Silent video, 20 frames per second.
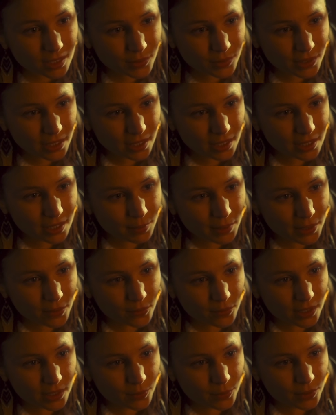When I think about
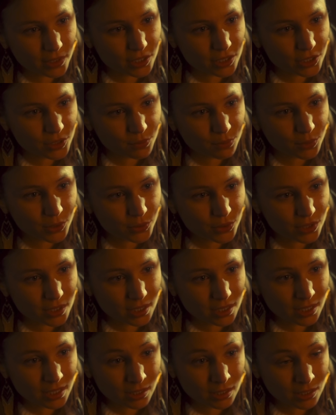what I want to do most
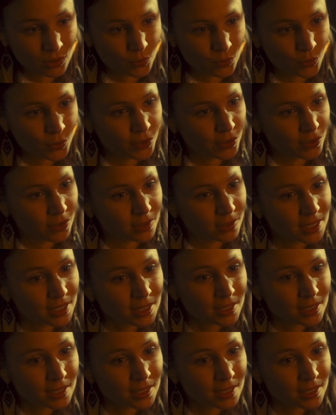in this world,